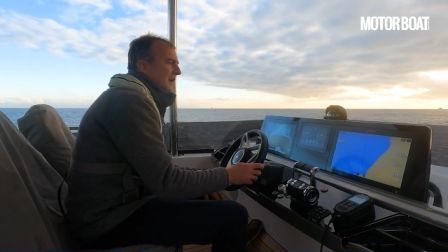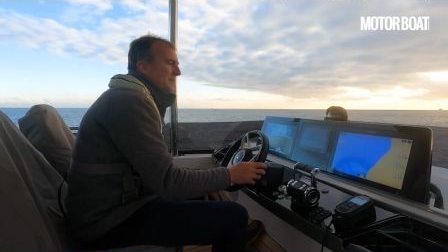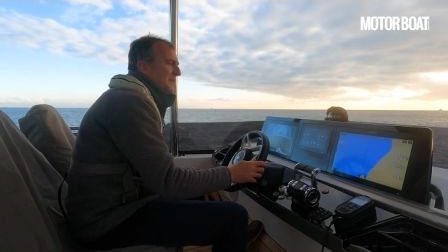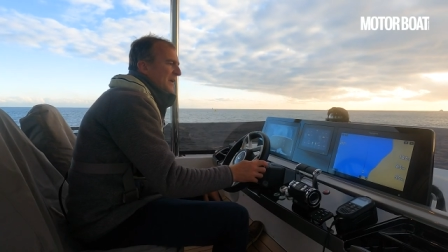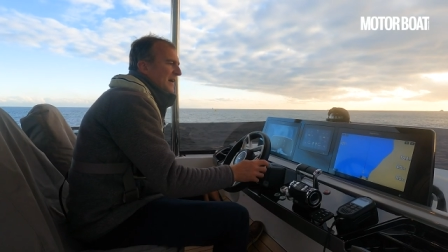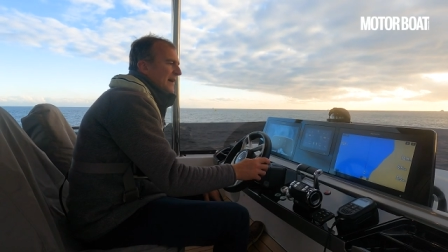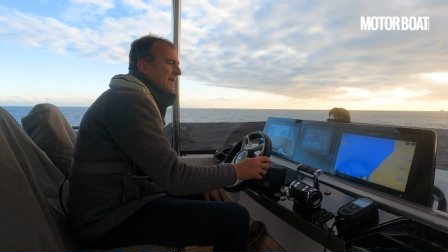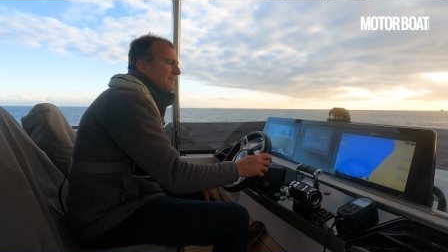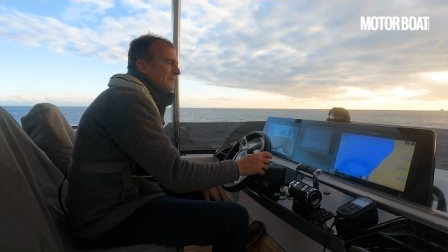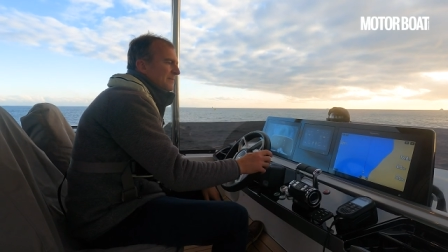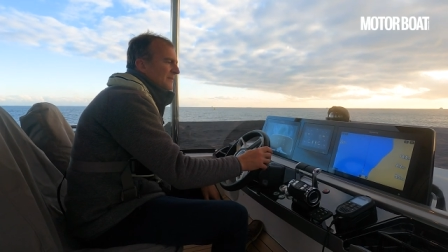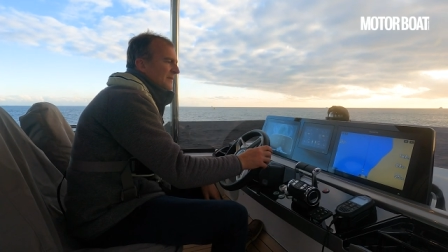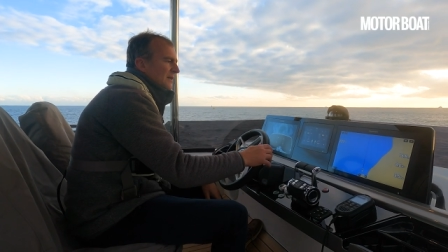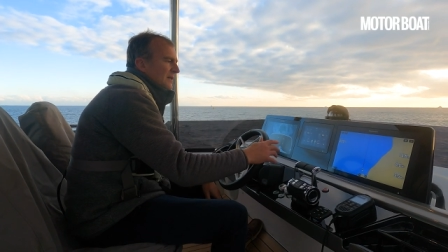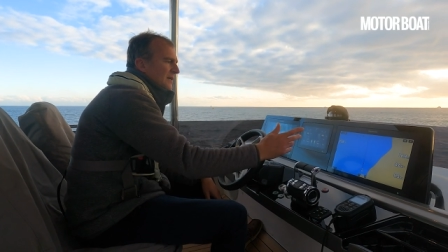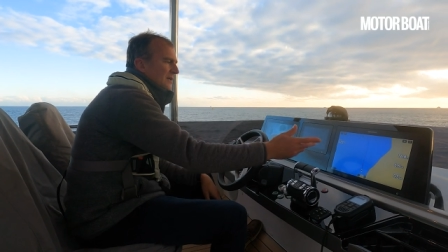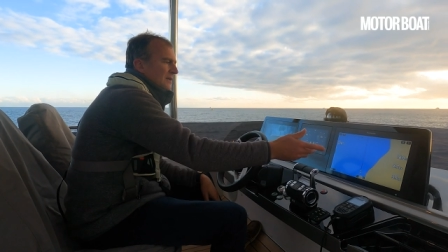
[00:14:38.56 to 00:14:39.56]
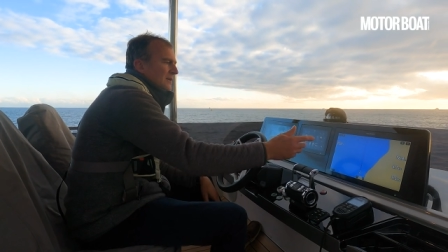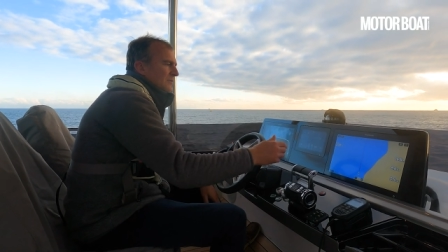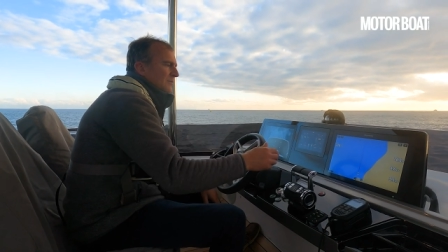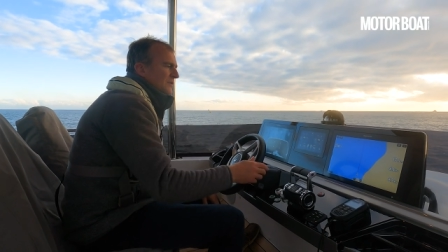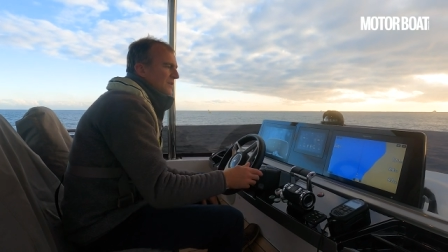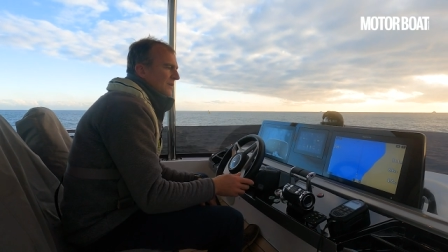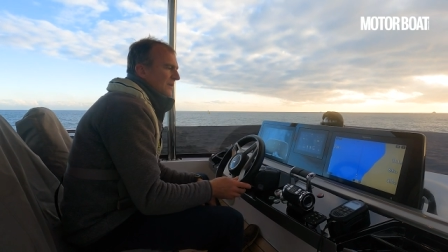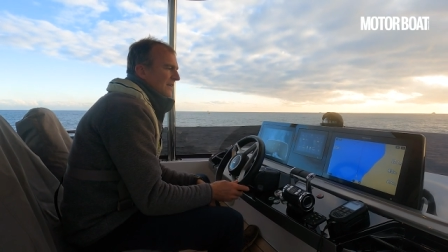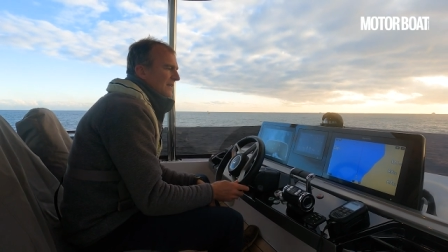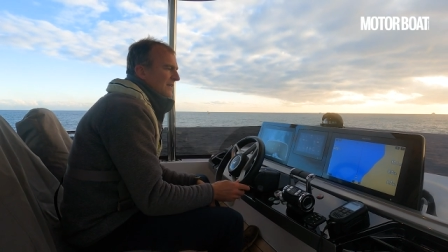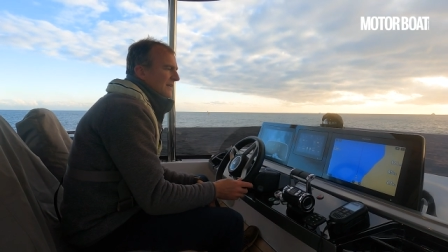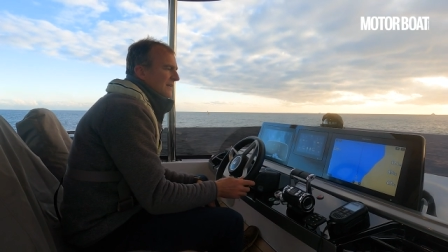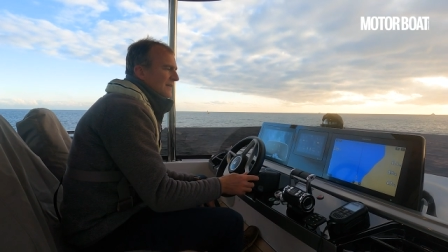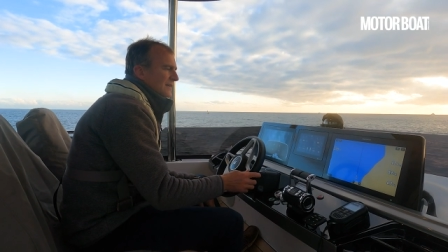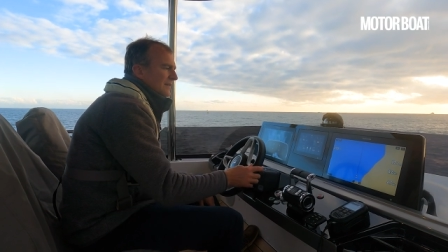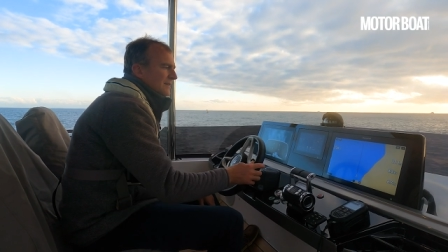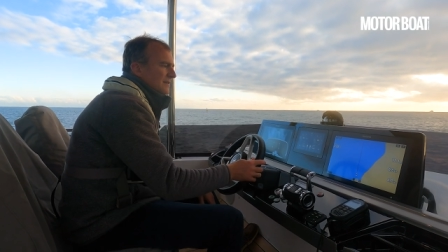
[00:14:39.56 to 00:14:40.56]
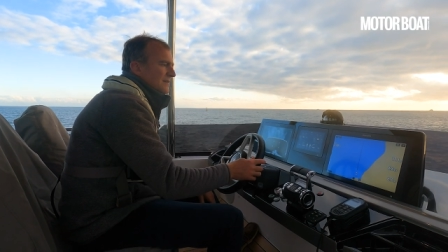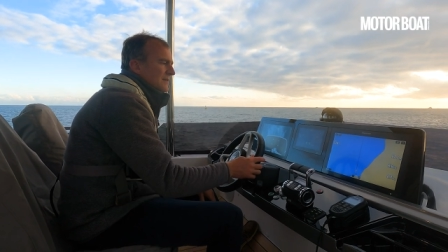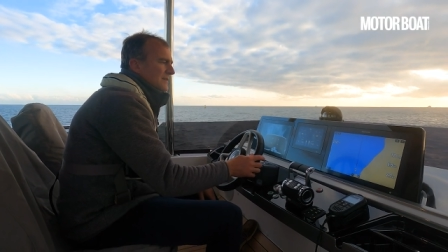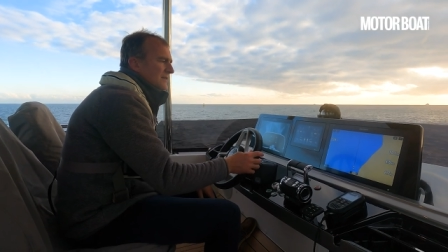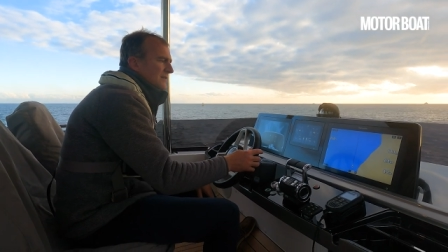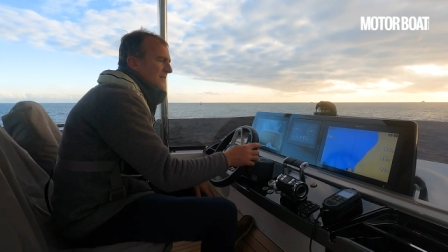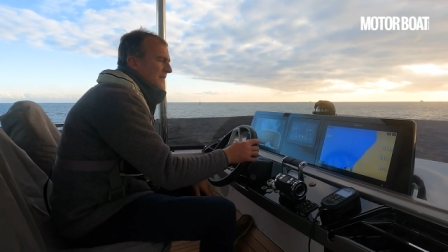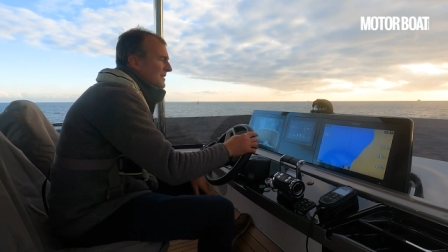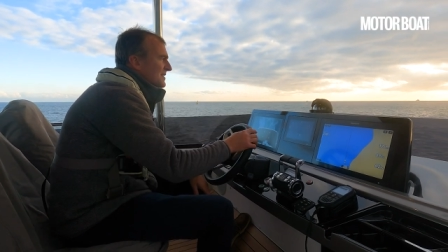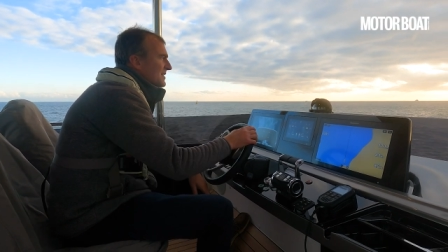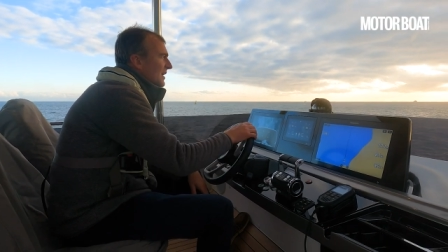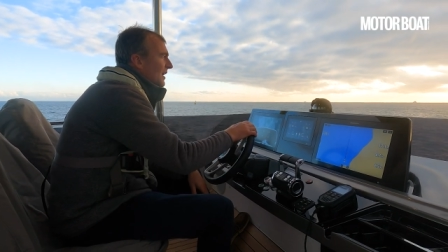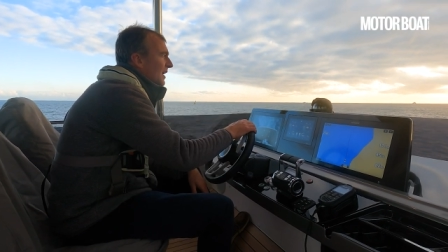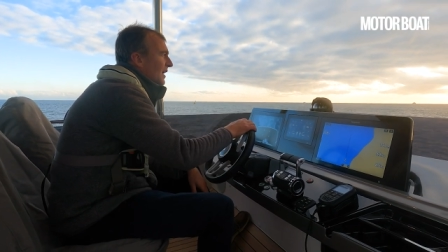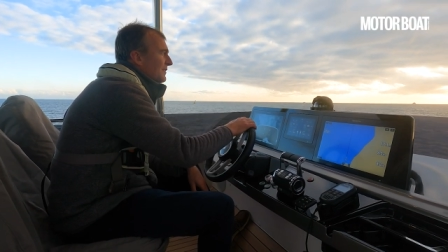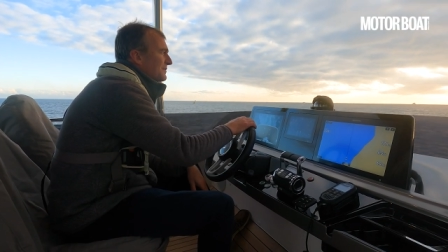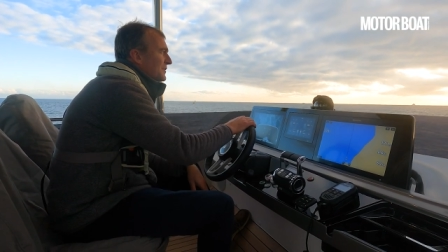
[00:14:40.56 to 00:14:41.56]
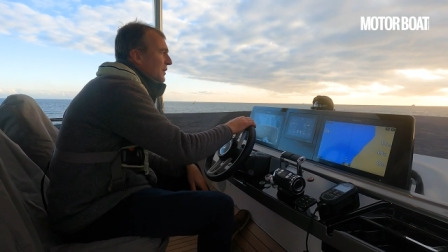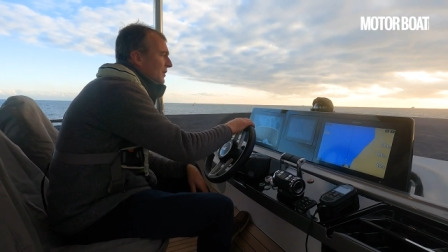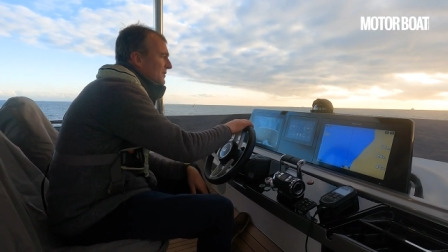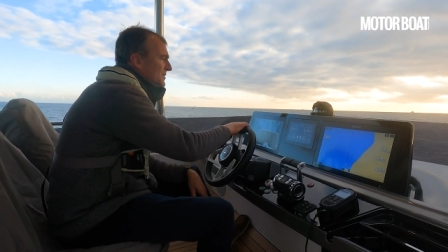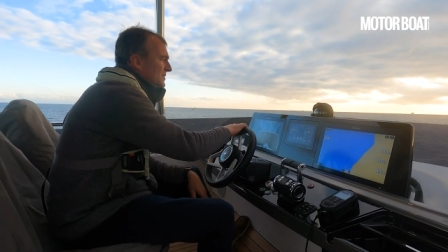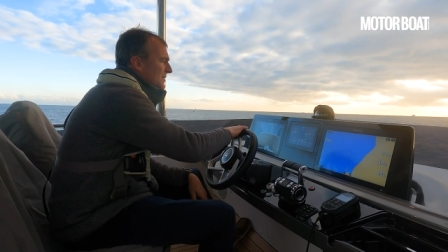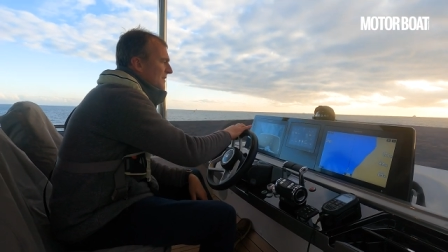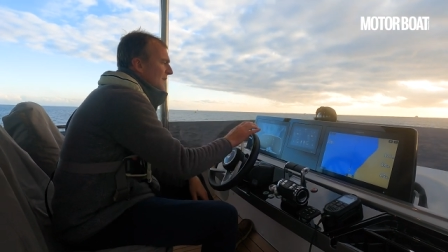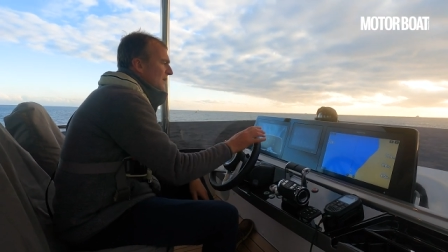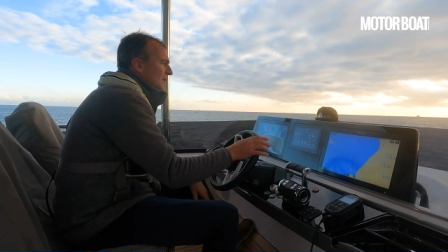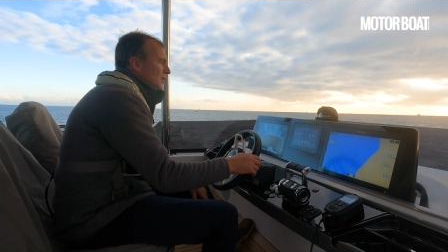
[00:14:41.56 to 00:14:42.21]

RPM. We're doing six and a half knots.